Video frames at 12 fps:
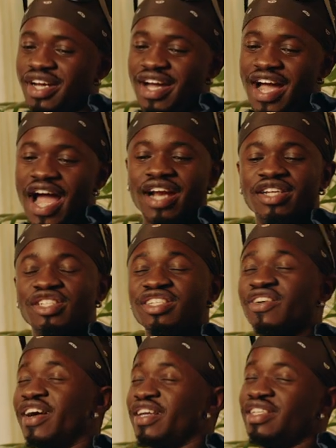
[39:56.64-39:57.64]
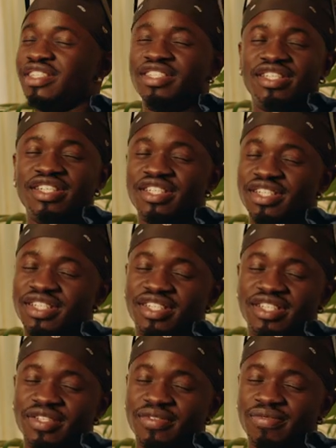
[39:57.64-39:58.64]
I just know I need Jesus.
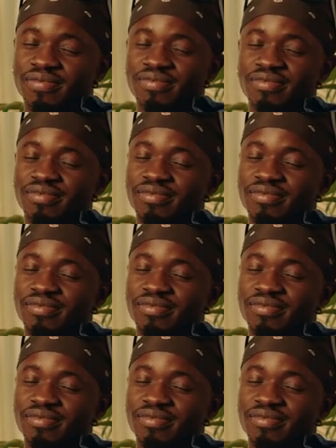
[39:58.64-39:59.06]
Okay.